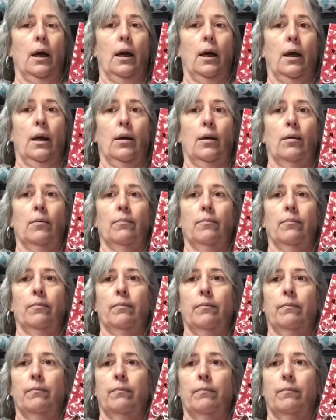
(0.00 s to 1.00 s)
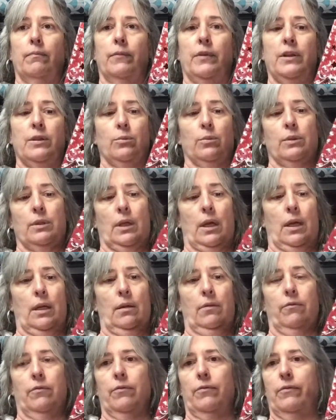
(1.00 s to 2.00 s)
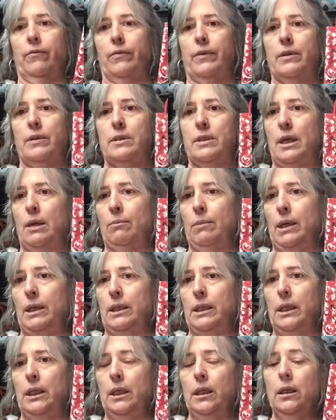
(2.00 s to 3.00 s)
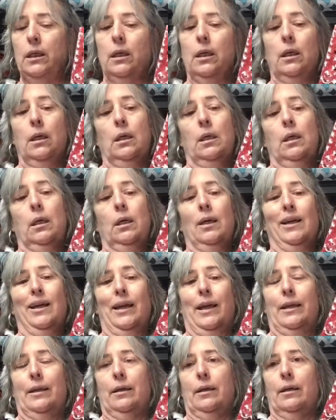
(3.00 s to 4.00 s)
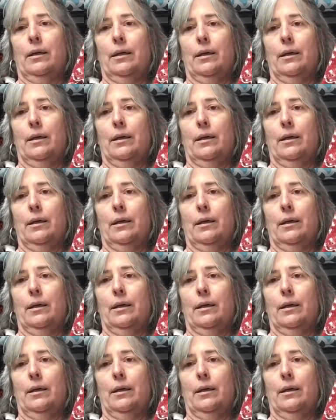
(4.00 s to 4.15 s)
Um, this was kind of the same idea, and